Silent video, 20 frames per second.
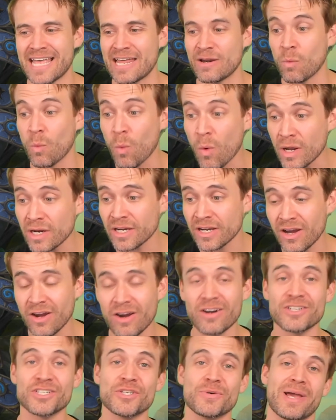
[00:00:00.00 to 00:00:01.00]
And what a
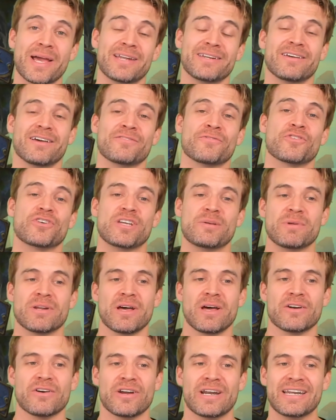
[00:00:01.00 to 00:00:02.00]
card to end on for Demon
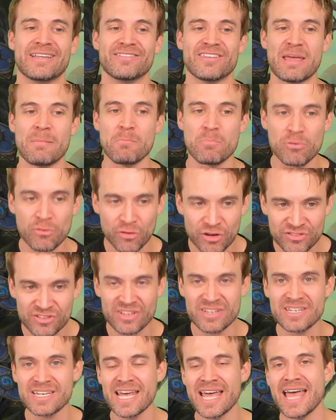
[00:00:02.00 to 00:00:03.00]
Hunter. It is
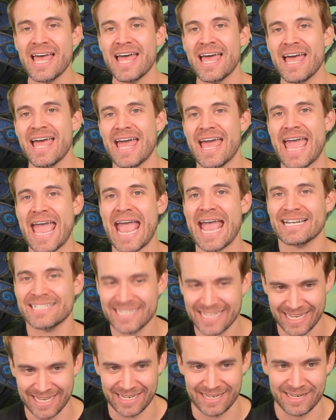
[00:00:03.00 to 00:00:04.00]
Imprisoned
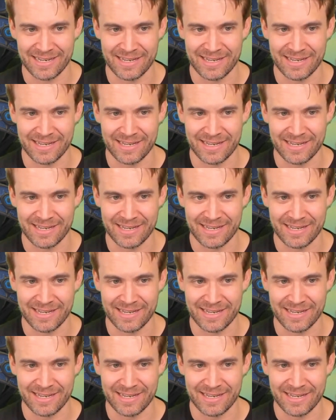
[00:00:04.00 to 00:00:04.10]
Antian.